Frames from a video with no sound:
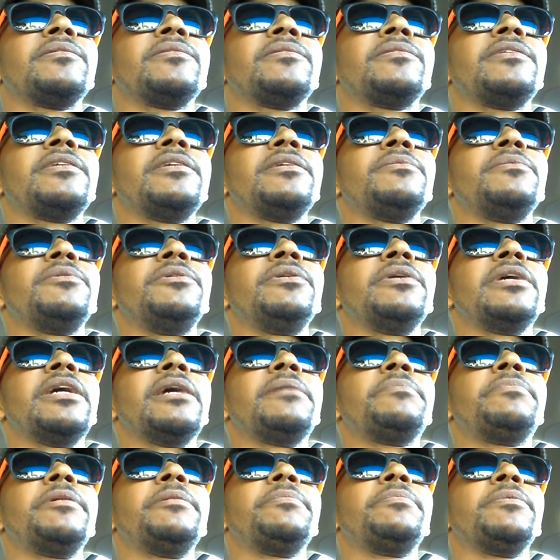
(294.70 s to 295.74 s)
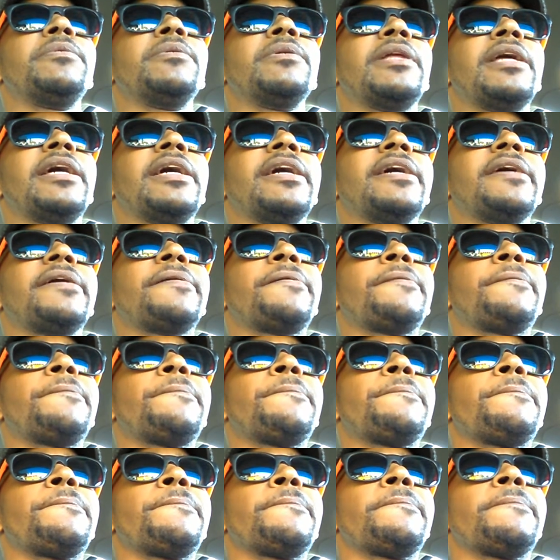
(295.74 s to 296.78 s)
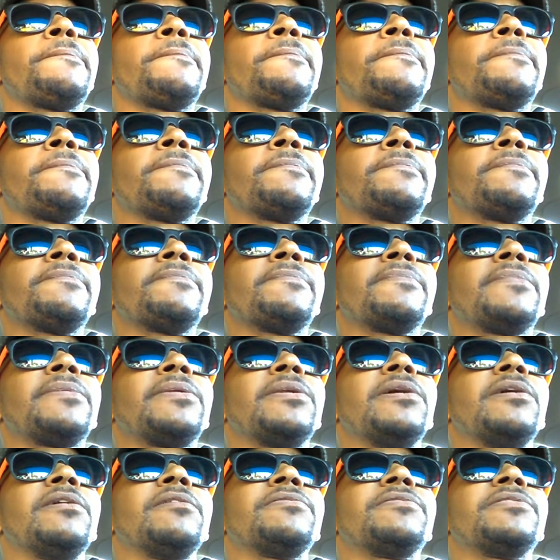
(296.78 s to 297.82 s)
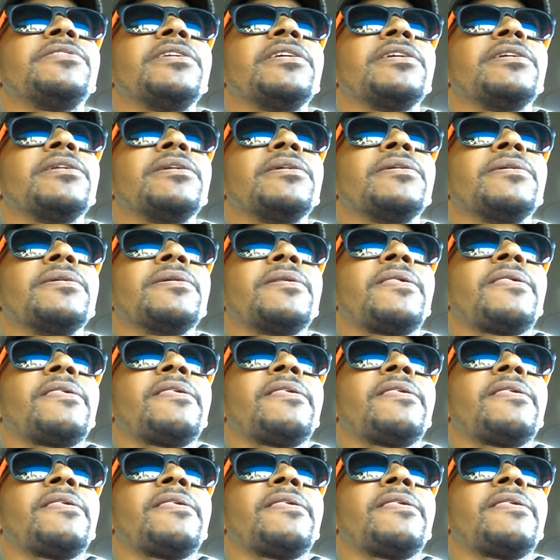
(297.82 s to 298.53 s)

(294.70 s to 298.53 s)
see, when you got people like Dolph Ziggler,